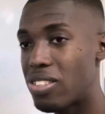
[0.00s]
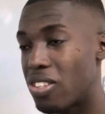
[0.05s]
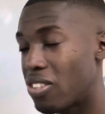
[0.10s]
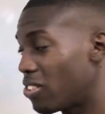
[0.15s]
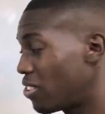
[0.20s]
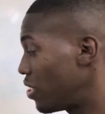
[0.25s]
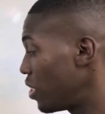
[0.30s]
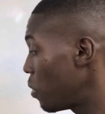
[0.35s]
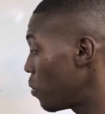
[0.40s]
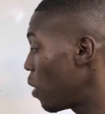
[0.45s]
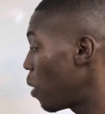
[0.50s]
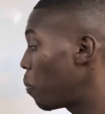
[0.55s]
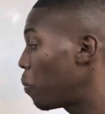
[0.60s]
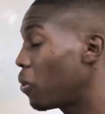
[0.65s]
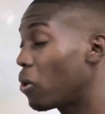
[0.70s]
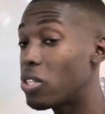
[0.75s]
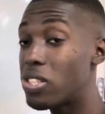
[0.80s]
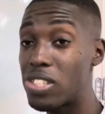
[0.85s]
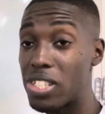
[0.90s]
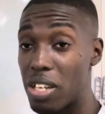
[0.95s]
So 0
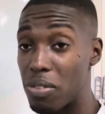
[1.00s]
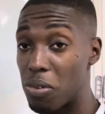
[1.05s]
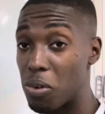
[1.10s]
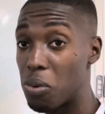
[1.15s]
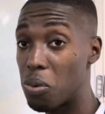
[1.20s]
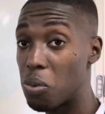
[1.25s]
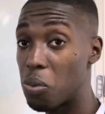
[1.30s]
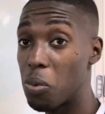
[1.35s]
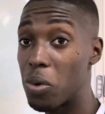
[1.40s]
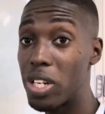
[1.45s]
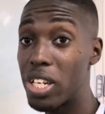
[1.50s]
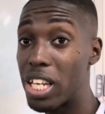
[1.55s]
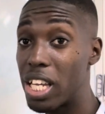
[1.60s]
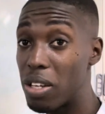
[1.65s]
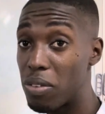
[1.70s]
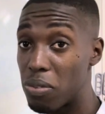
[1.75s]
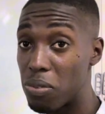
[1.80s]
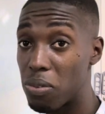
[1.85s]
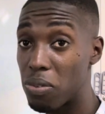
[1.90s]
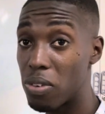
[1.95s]
plus 7 would
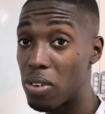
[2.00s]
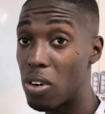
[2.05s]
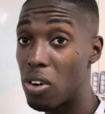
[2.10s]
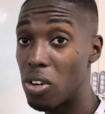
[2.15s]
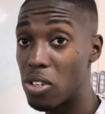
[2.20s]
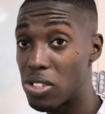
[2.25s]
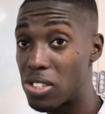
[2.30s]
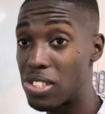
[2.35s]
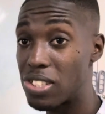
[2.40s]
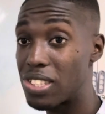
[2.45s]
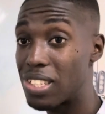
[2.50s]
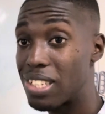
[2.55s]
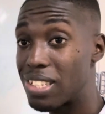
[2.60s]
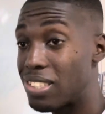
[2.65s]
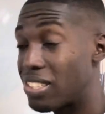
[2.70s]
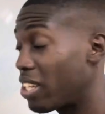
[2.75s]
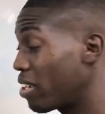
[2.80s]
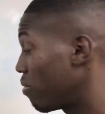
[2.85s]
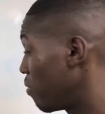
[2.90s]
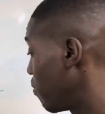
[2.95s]
give us
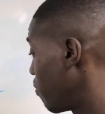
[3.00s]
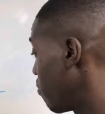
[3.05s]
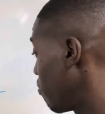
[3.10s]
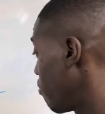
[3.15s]
7.